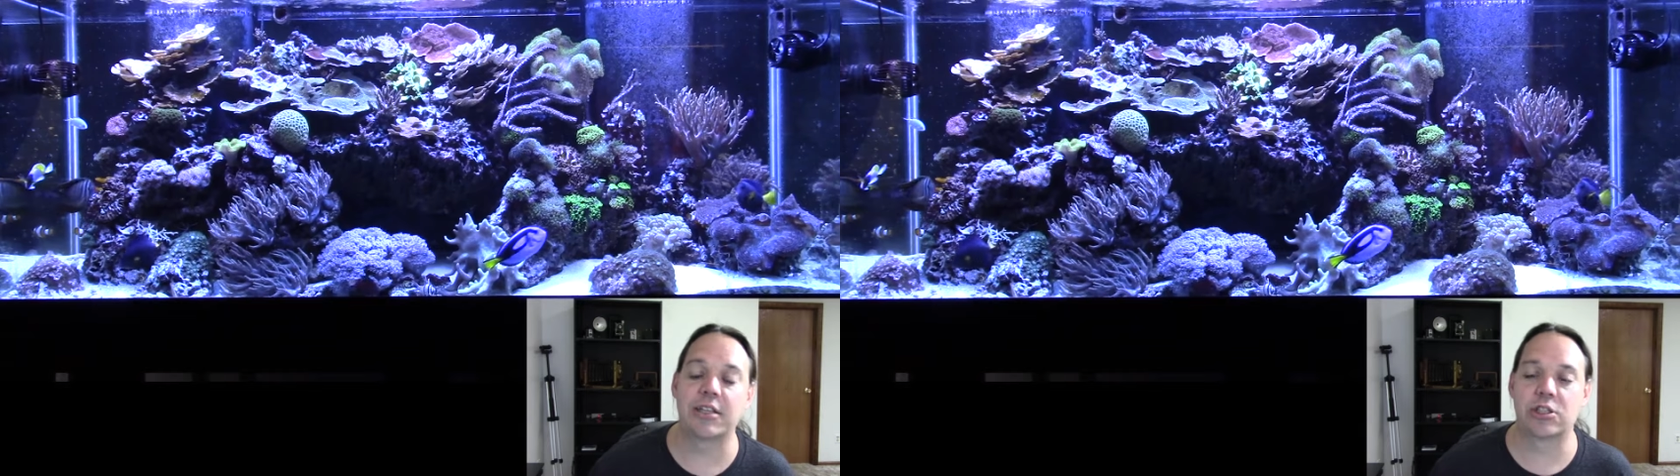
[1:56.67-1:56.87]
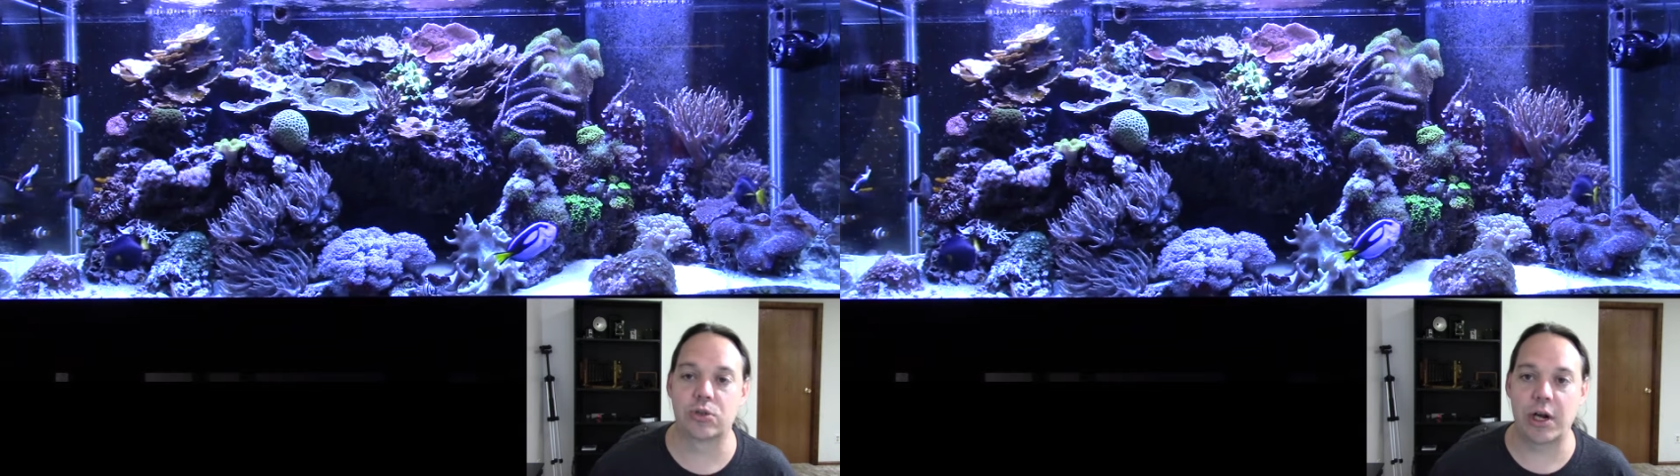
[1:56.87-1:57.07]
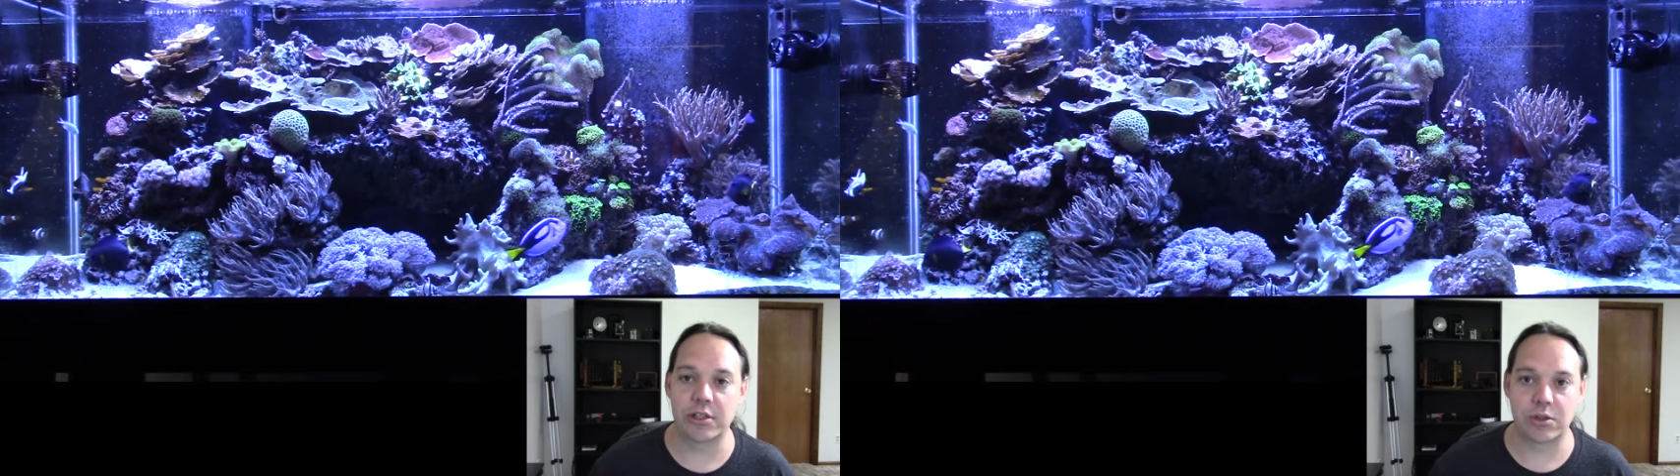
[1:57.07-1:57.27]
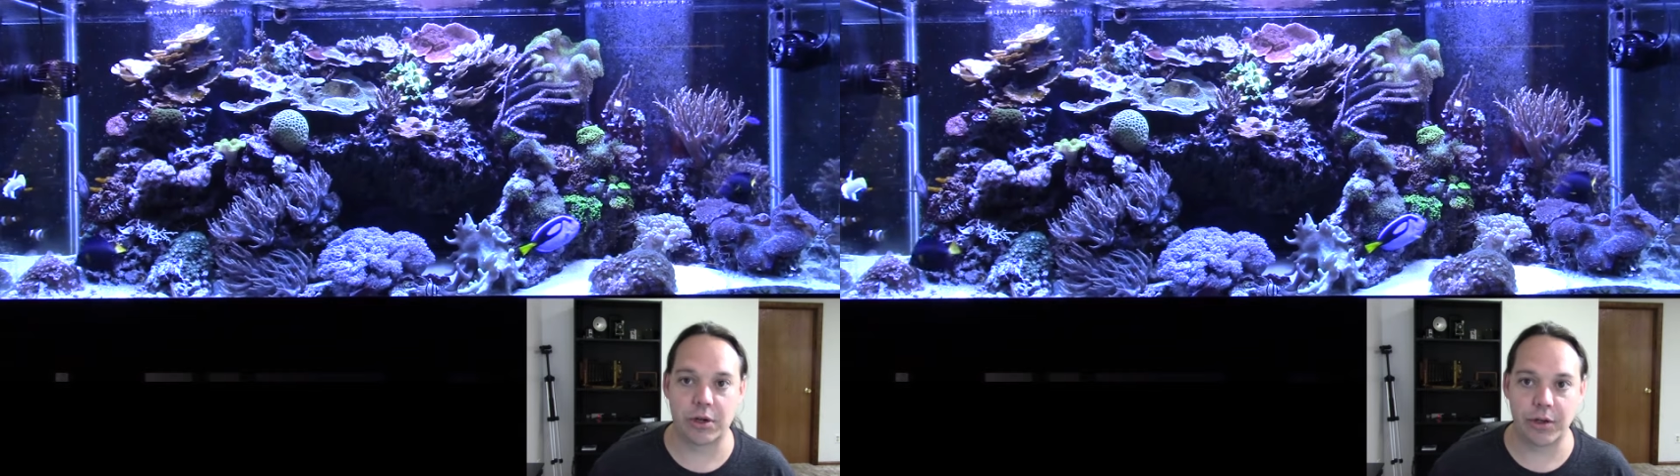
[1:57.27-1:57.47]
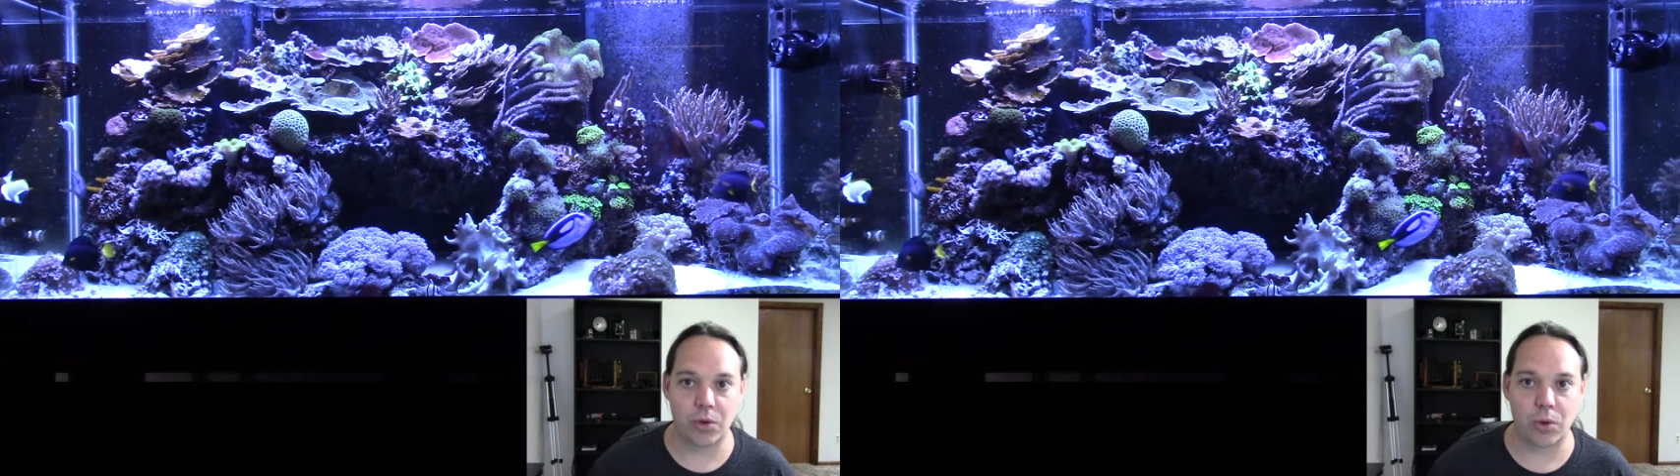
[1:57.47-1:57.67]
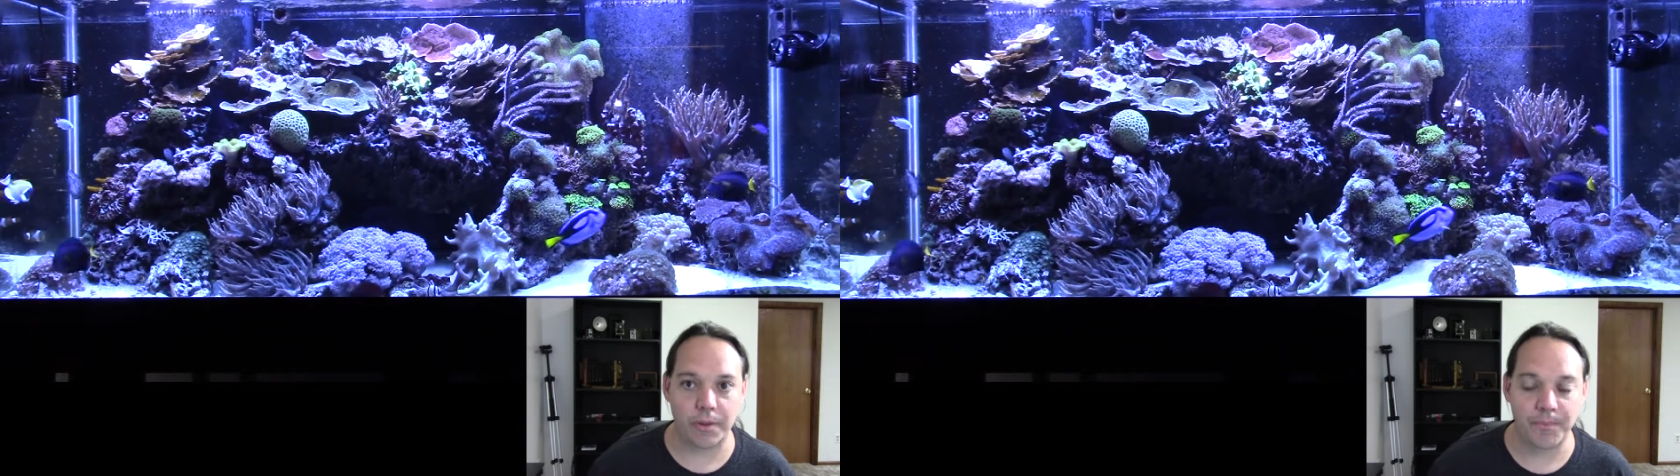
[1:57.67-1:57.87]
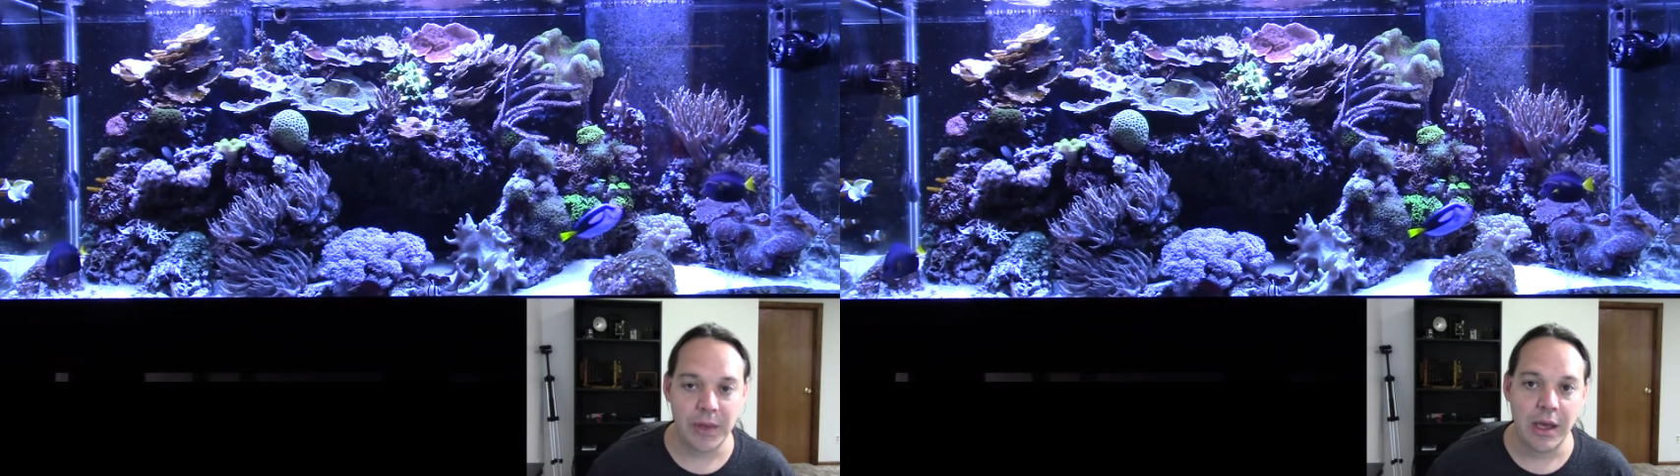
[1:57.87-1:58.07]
stressor on the coral.